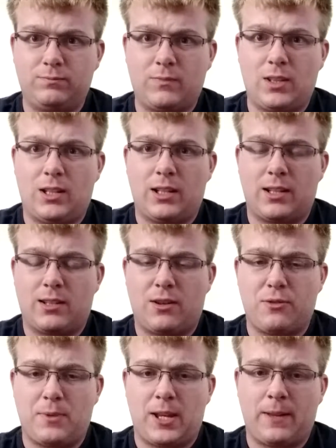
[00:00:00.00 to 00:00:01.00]

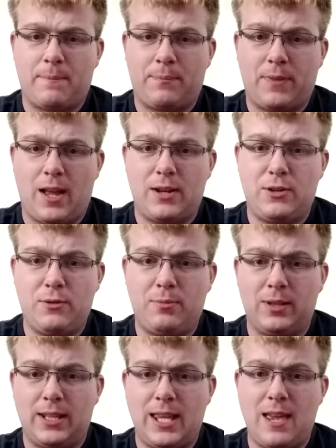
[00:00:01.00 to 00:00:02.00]
excuse me, I do
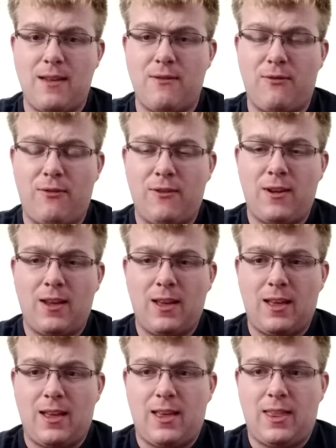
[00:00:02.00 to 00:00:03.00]
believe
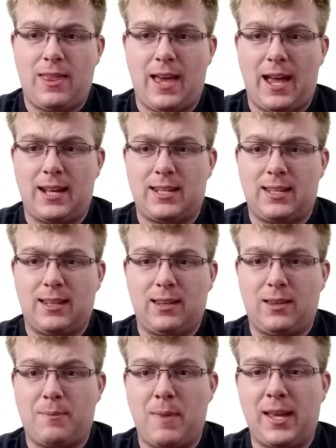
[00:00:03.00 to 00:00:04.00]
that
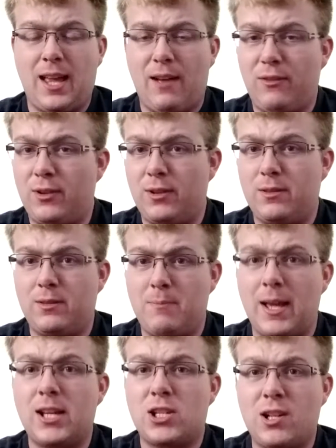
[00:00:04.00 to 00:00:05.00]
the
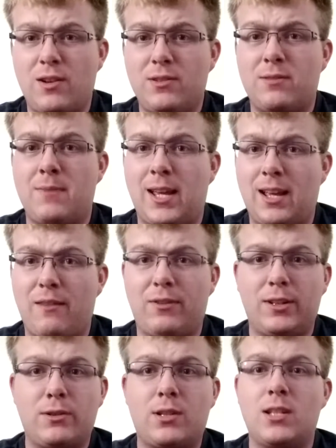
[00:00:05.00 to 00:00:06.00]
Mega Stones and Mega
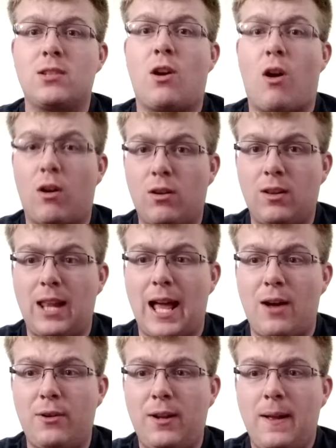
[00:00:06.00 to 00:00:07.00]
Evolutions are
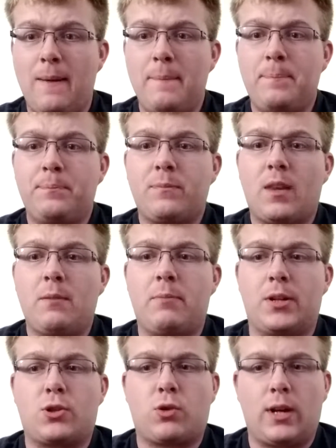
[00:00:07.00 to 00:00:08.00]
allowed,
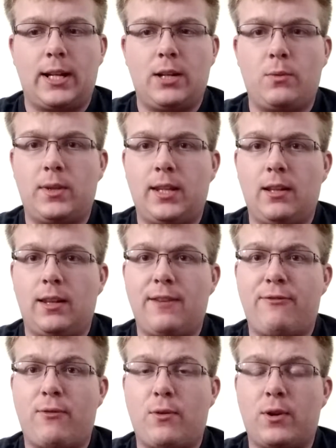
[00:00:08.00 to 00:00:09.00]
but training with the
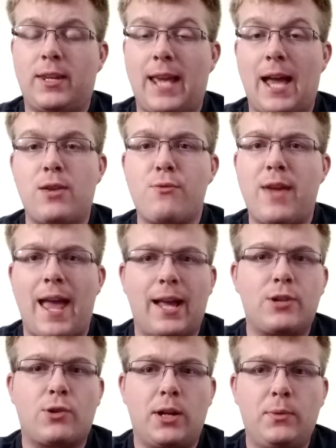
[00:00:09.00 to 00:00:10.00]
Elite Four, yeah, you
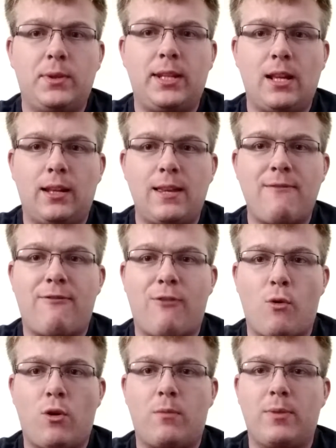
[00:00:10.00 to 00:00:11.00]
can train with the Elite
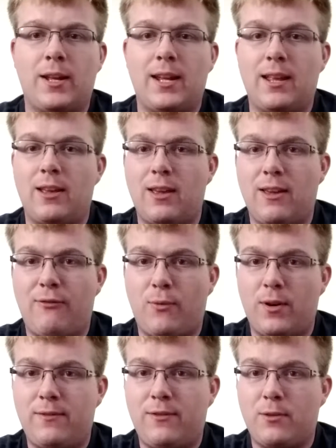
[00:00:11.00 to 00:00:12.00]
Four, but if
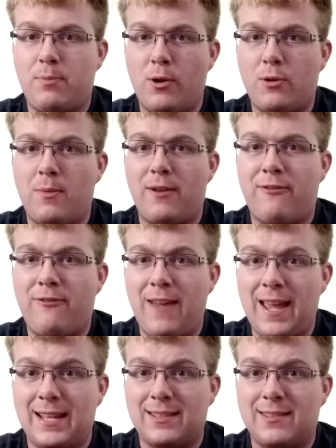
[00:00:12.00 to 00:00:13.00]
one of your Pokemon
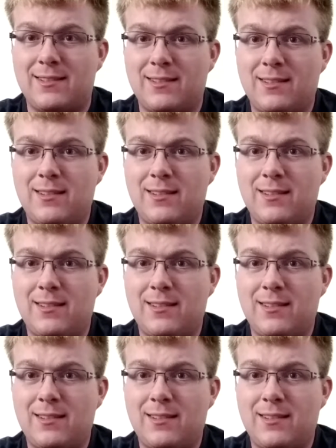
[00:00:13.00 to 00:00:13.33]
faints,